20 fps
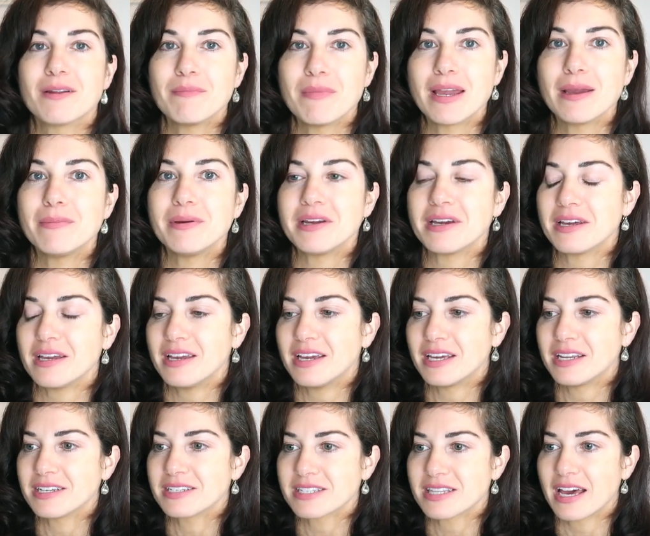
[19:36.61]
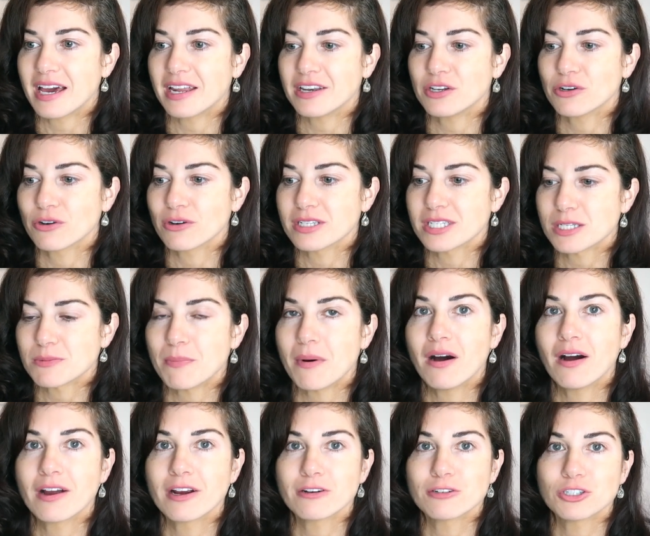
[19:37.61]
And maybe it is that you're
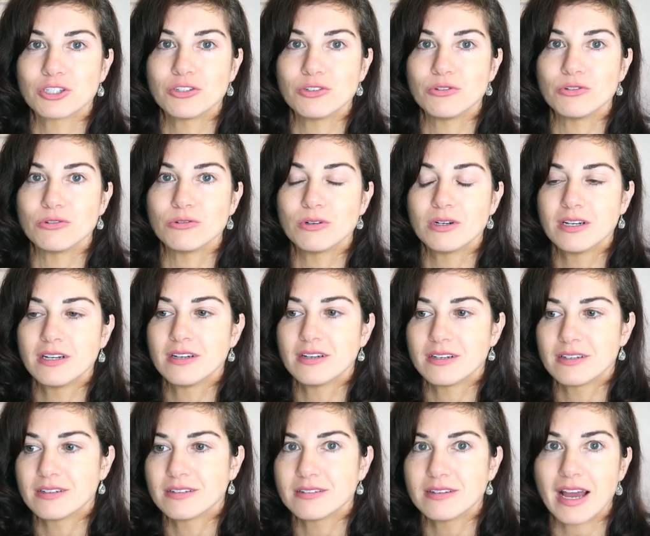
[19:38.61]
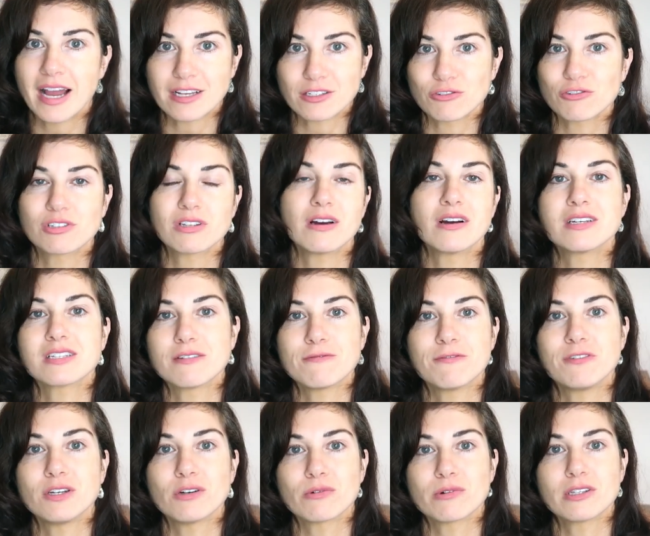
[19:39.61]
inspired to exercise and
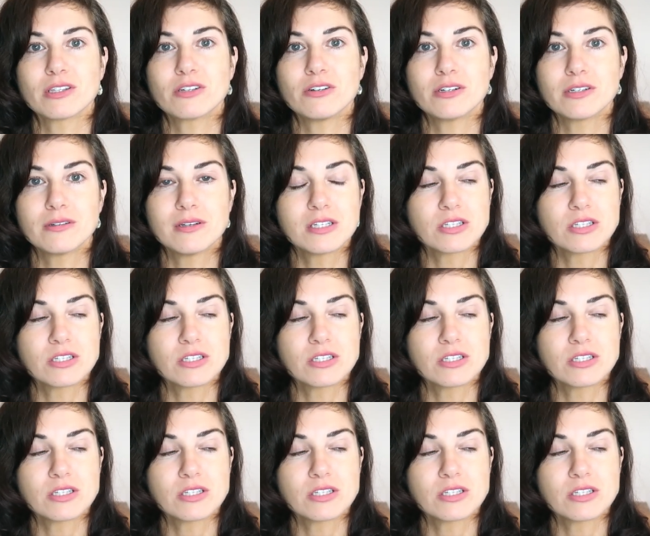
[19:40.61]
feel really good.